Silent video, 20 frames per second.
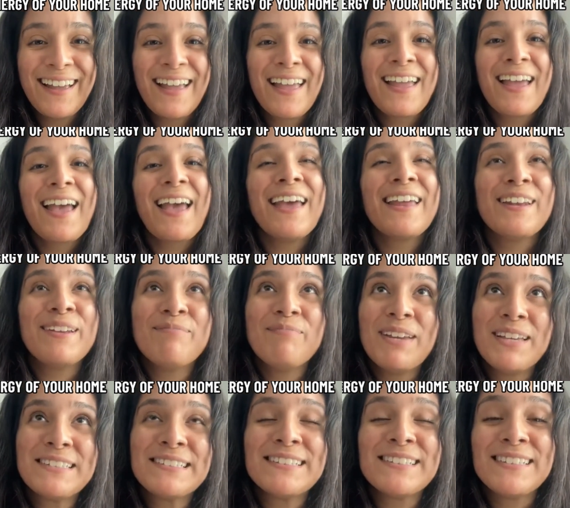And it makes
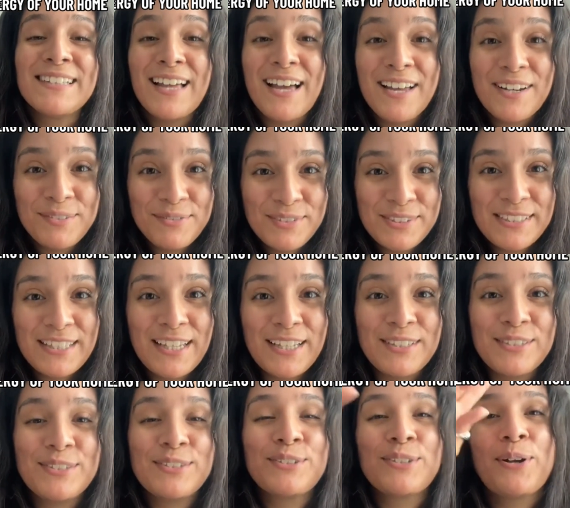a lot of sense.
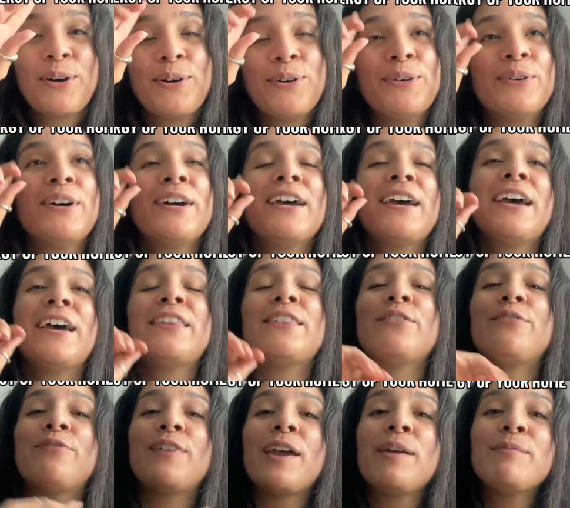So, in the
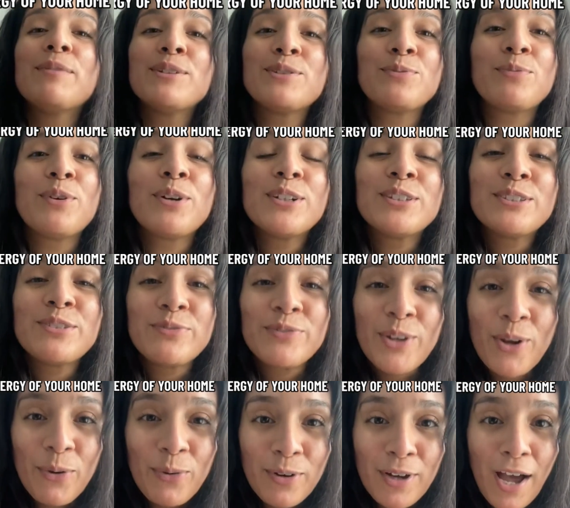famous words of Yo
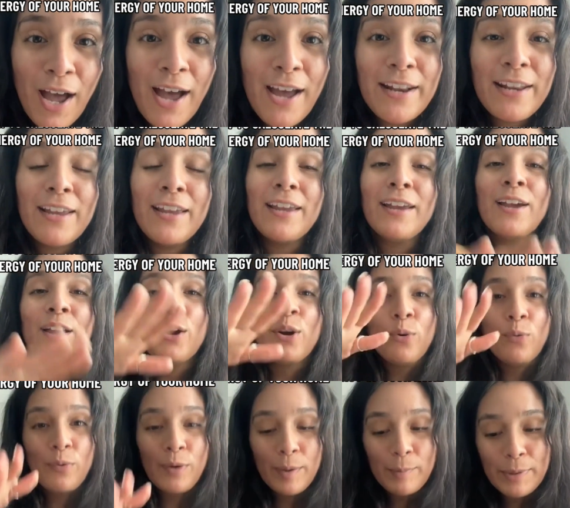Gotti,
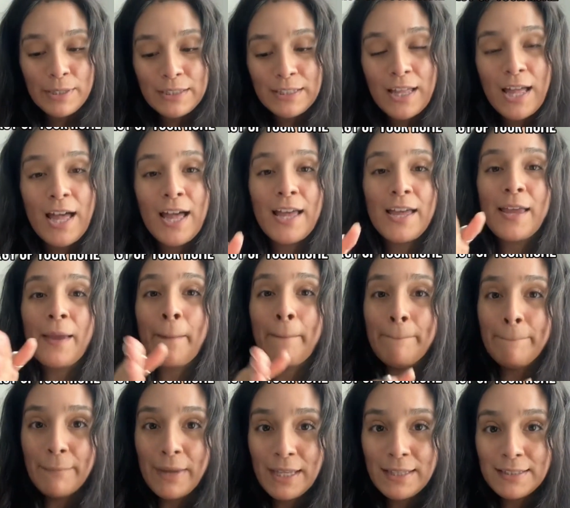women lie,
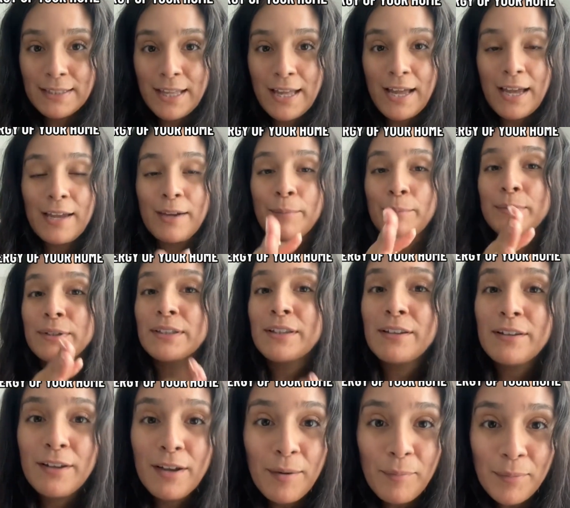men lie, but the
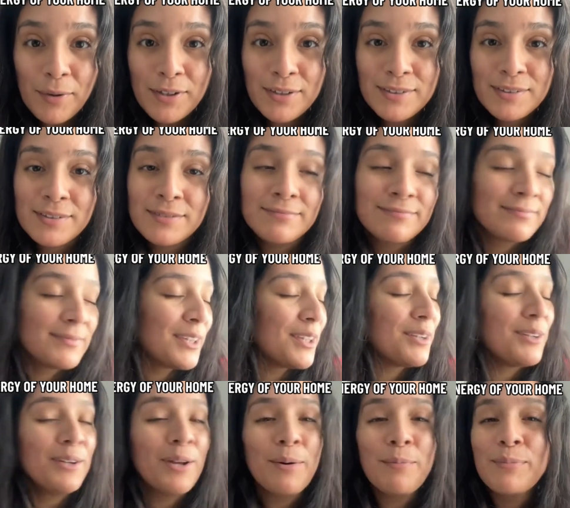numbers
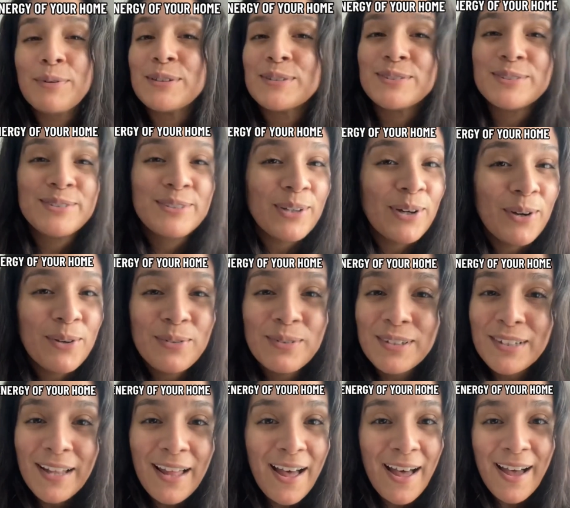don't
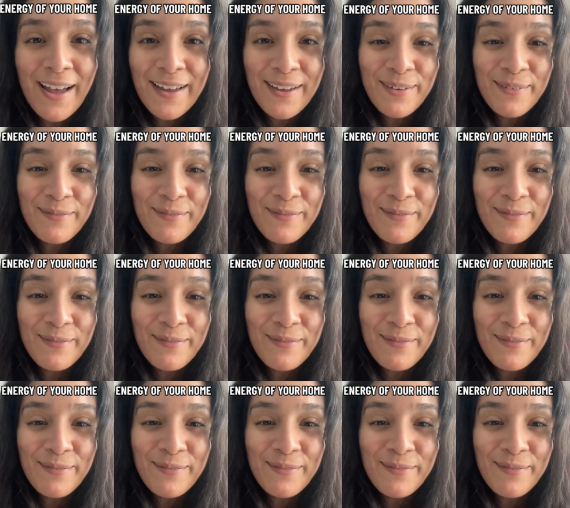lie. So